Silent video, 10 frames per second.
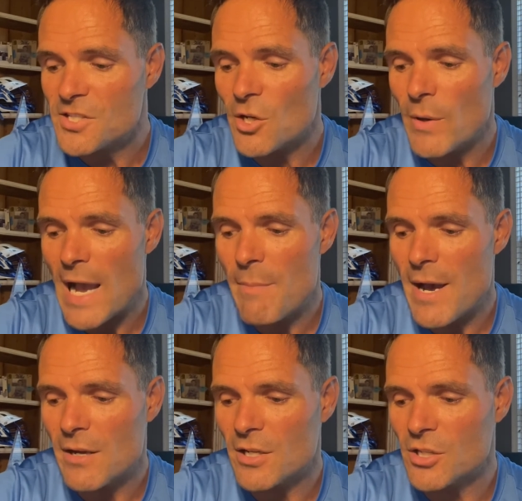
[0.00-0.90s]
how
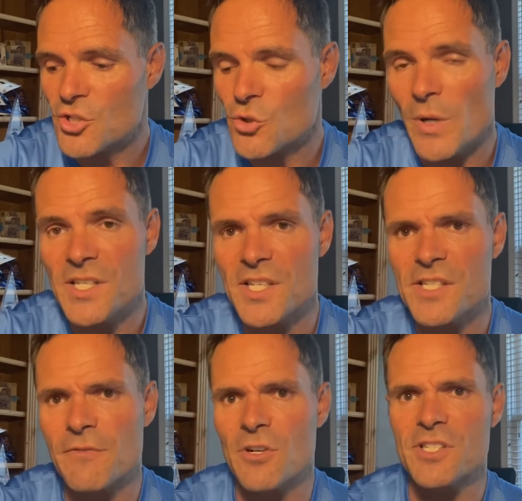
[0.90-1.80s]
about choices
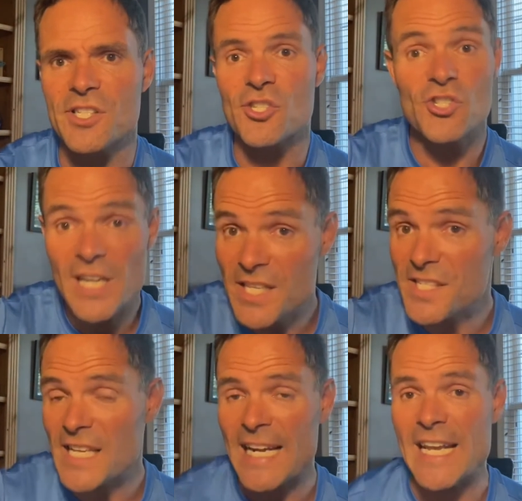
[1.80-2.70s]
versus
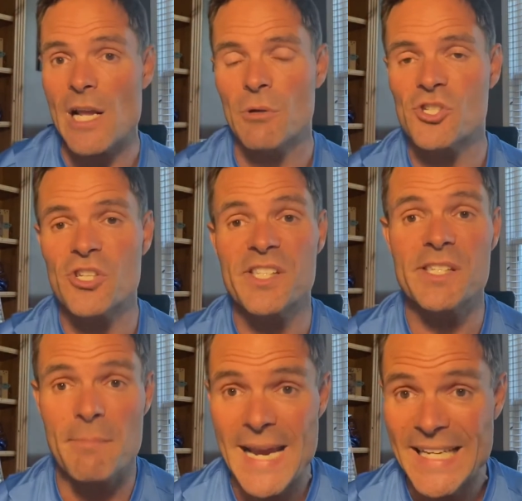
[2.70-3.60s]
cheats, and I know it's just
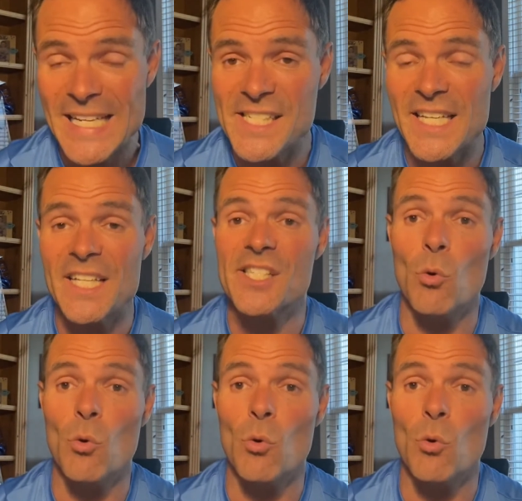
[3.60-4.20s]
semantics and it's a